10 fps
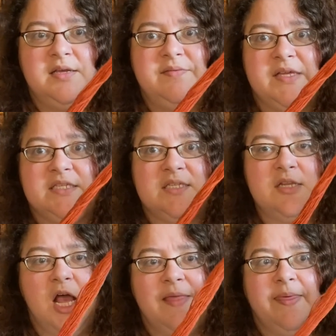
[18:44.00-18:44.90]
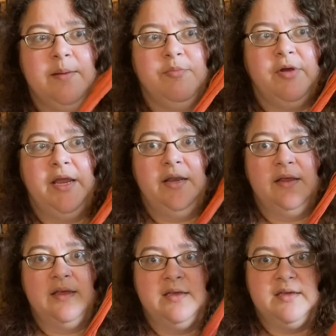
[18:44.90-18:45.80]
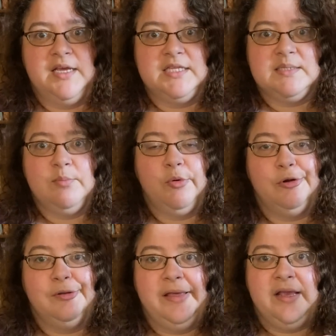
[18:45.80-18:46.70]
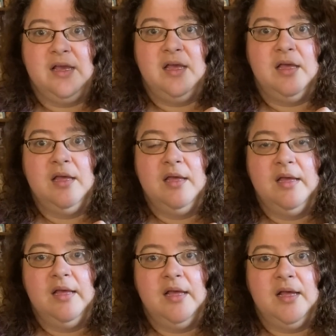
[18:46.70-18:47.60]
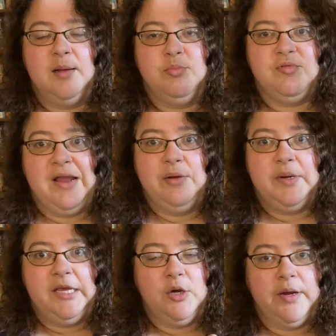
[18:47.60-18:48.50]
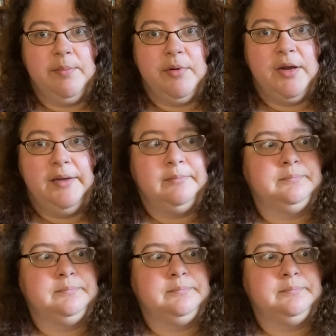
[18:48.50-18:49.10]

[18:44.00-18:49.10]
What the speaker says: that's not that bright. It's more like a brownie cranberry.